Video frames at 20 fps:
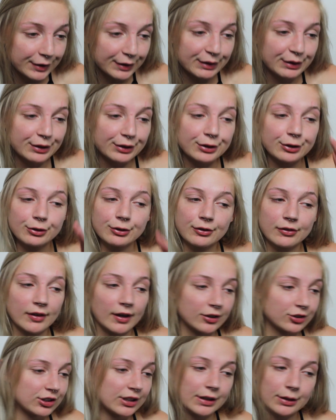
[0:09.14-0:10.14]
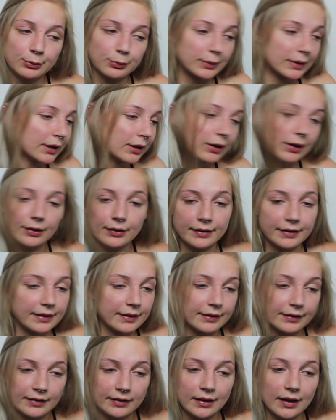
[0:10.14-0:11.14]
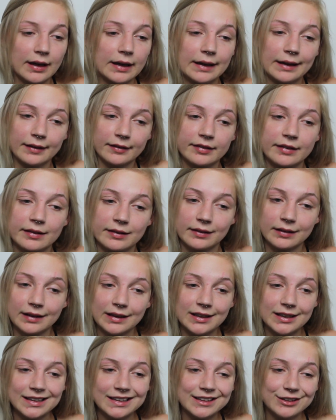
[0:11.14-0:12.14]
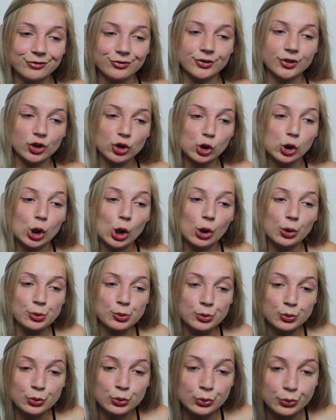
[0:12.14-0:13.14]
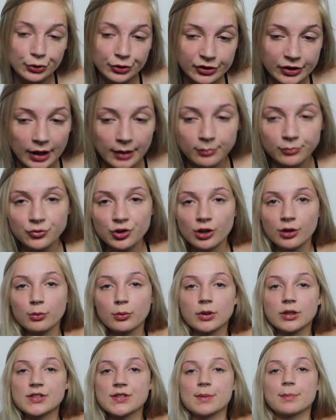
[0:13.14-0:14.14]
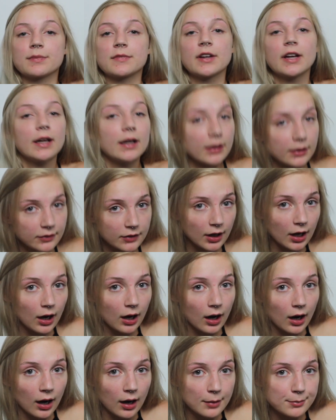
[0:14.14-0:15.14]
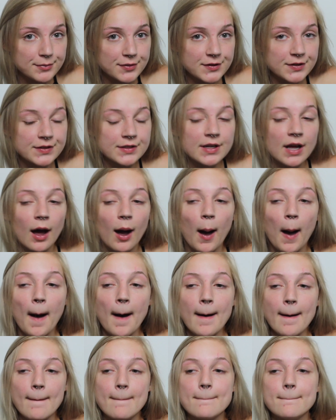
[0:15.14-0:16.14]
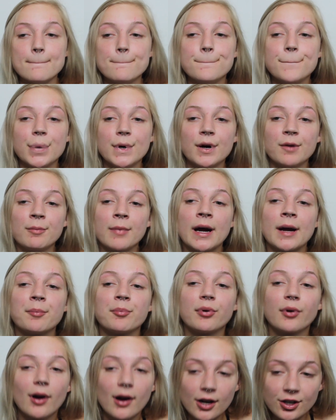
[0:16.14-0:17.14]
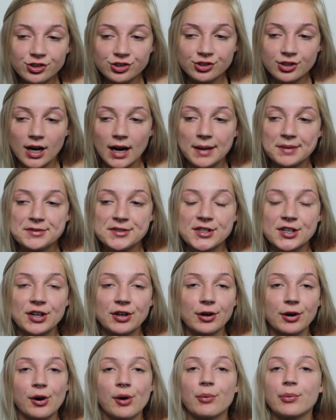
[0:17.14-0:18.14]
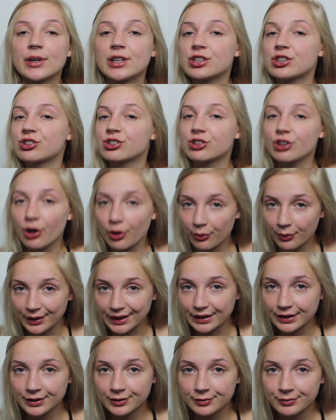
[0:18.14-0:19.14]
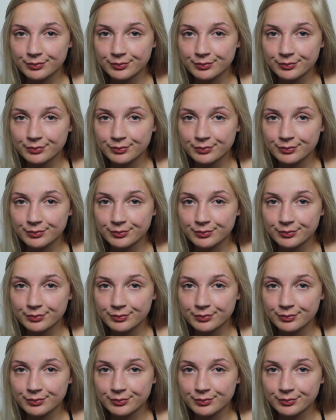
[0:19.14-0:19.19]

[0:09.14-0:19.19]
your girl's not trying to wear all these like sleeved clothes, I'm trying to wear some tank tops, but my bra straps are always showing.